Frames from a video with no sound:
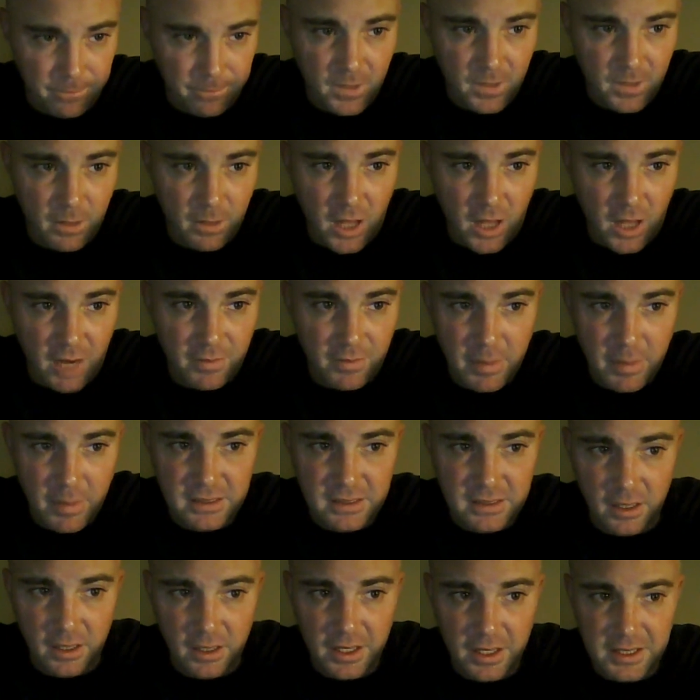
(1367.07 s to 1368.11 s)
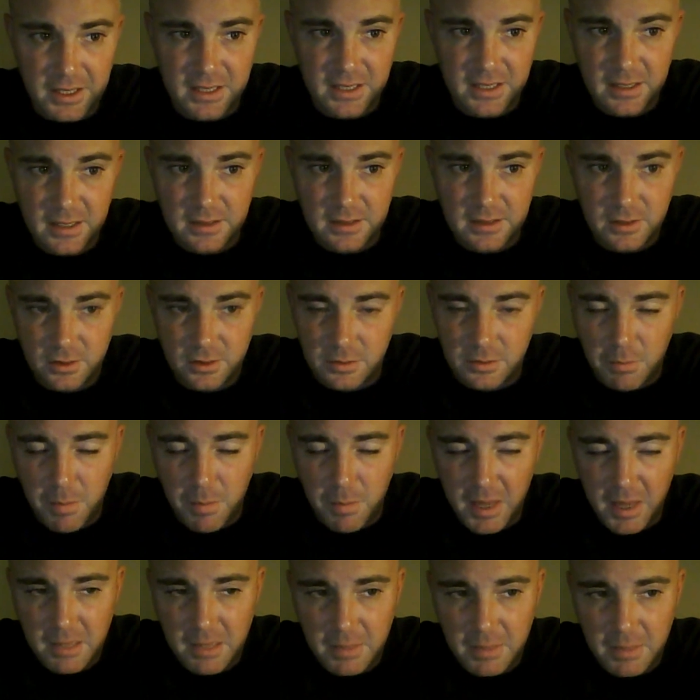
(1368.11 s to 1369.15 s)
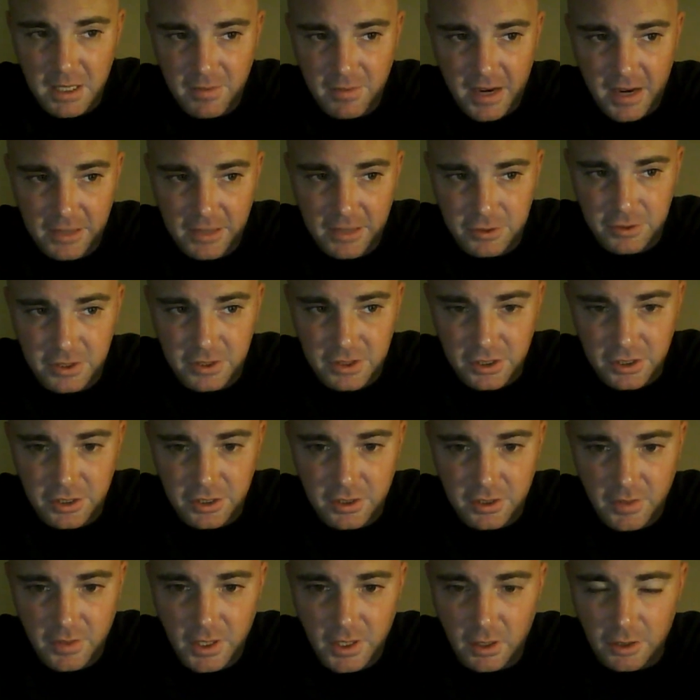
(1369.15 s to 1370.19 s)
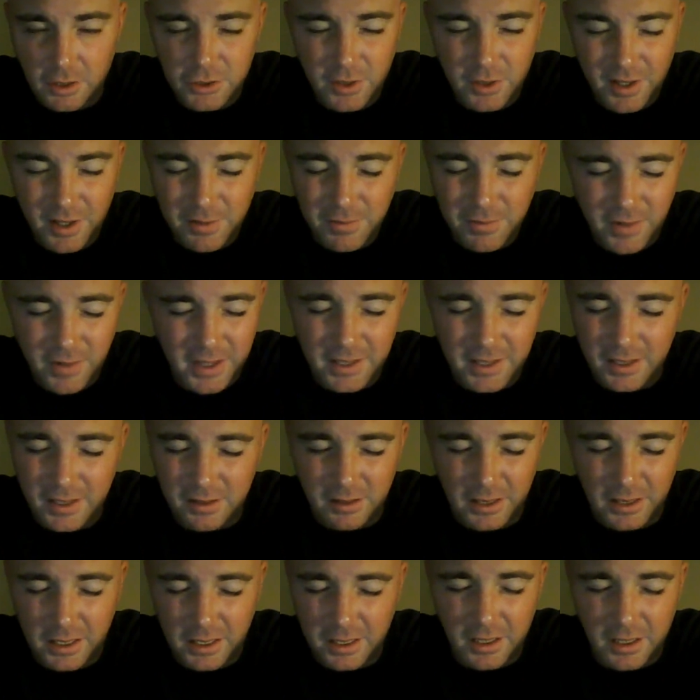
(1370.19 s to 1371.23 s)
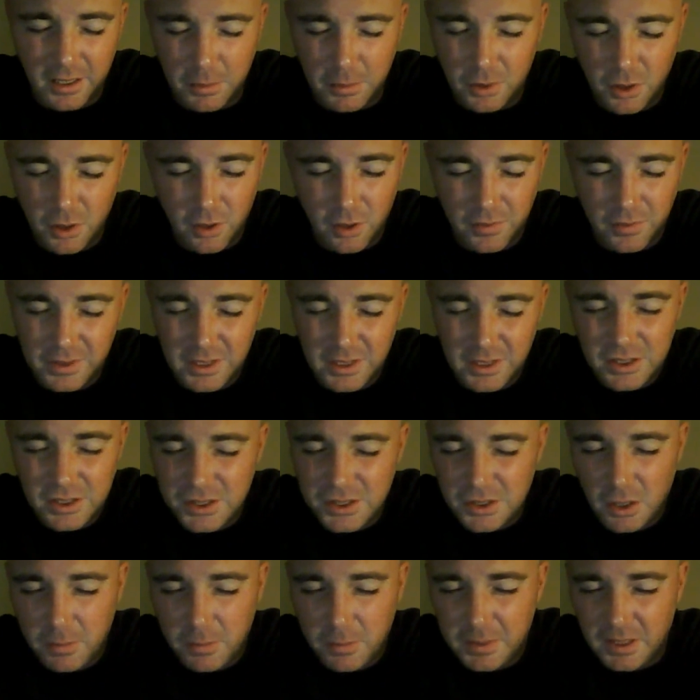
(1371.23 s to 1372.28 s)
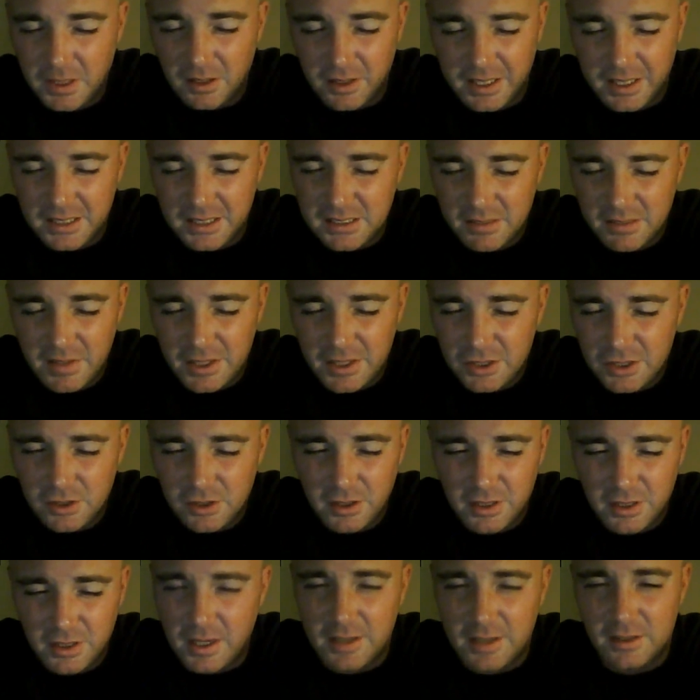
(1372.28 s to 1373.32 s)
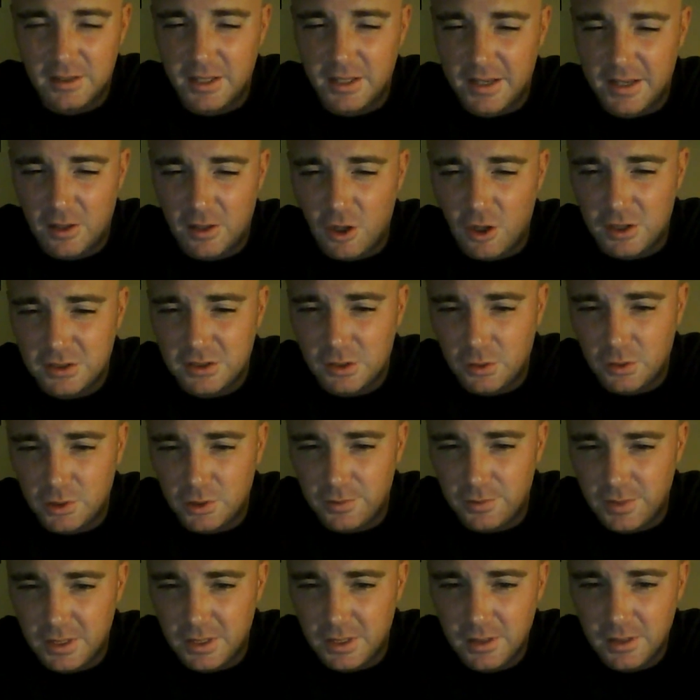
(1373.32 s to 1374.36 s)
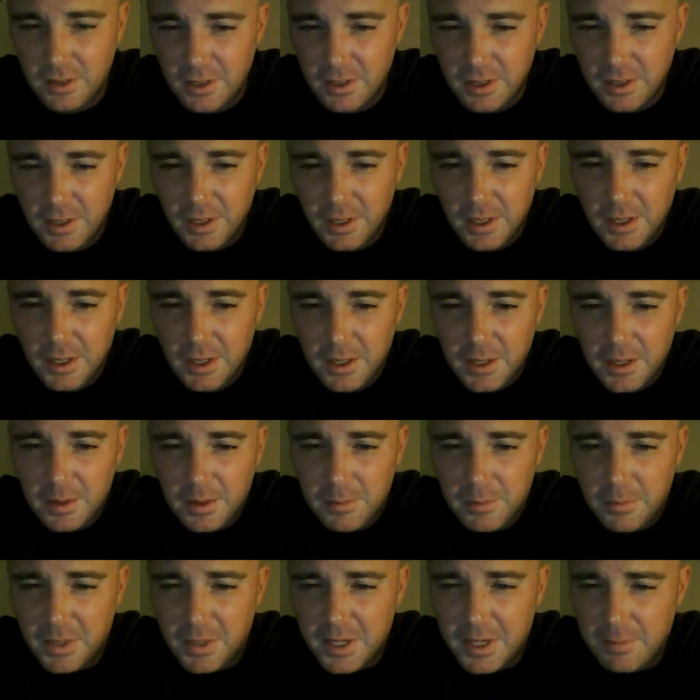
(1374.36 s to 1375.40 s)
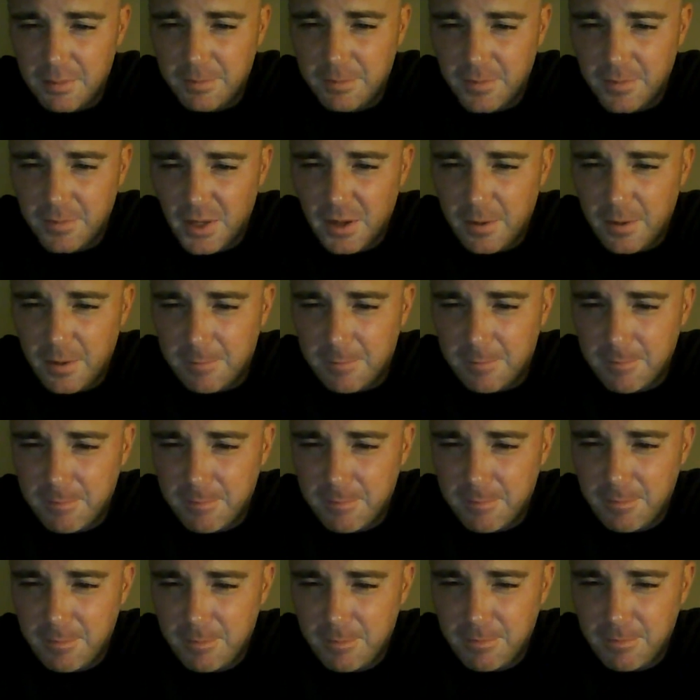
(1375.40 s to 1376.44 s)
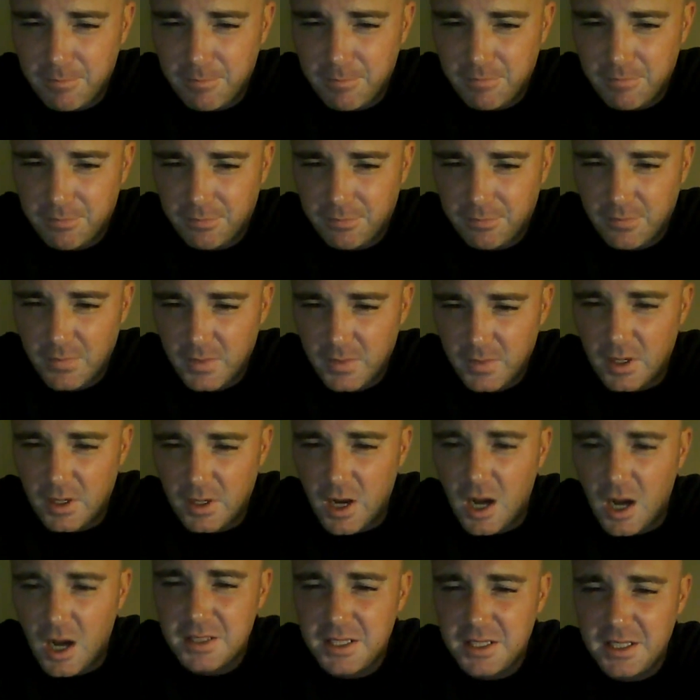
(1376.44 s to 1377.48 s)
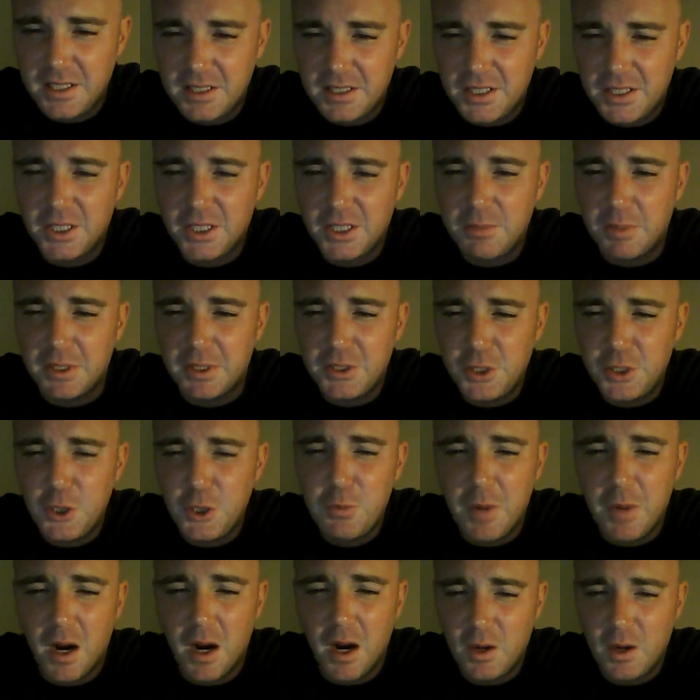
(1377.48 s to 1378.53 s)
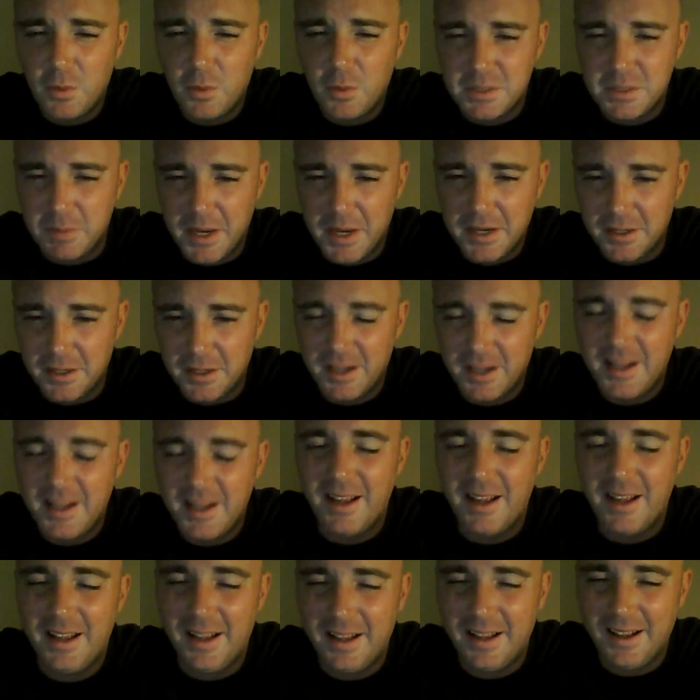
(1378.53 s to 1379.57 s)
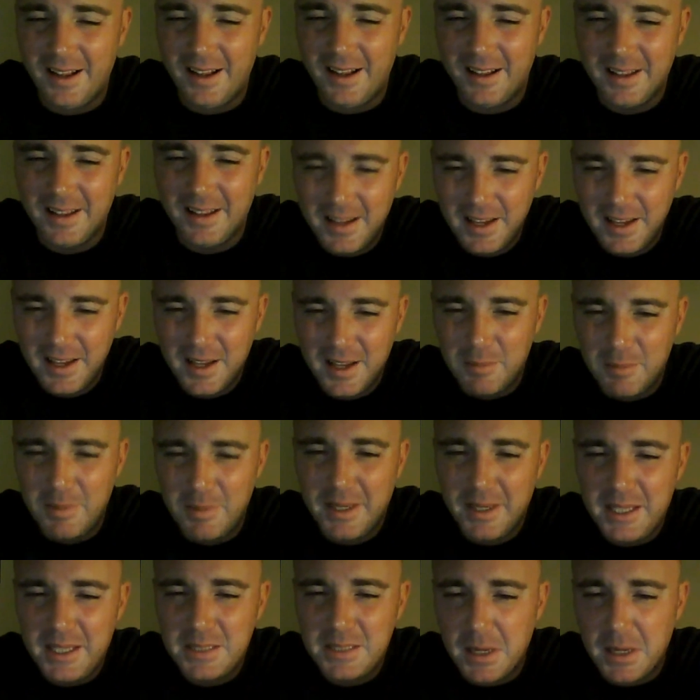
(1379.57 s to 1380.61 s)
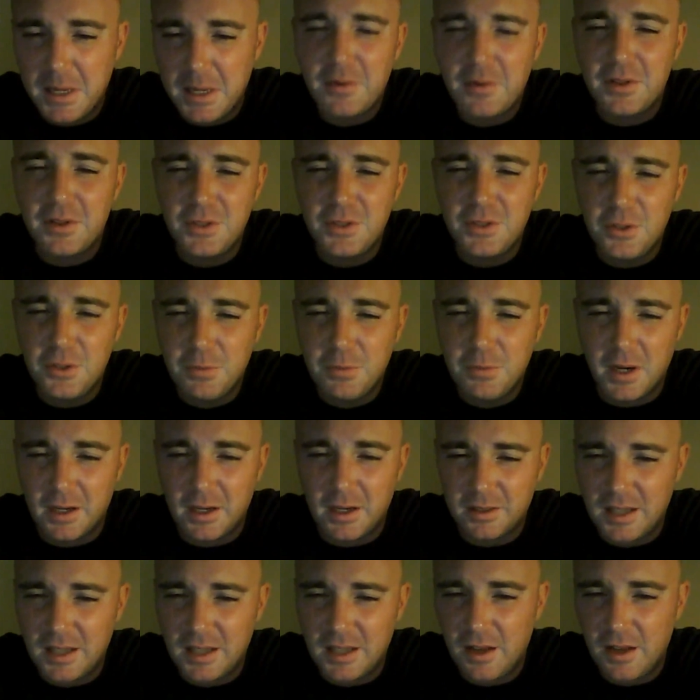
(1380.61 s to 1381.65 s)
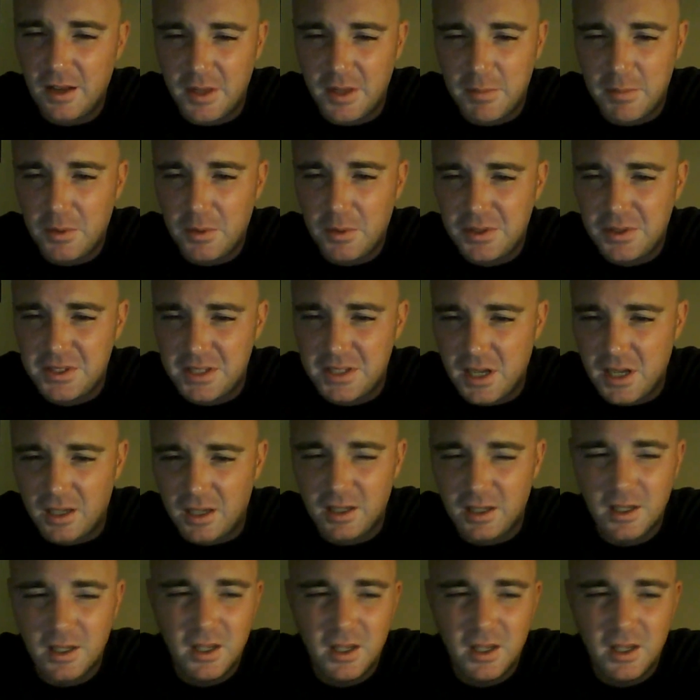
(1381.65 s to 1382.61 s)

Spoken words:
A lot of it makes a lot of sense. There's many, many factors. It's a good video. I'll try to find it and link it here below. If it doesn't show up in the links eventually, then I lost hold of it. But yeah, Ozzy is good, but Tupac was better. Biggie is better than Tupac. No, they both suck.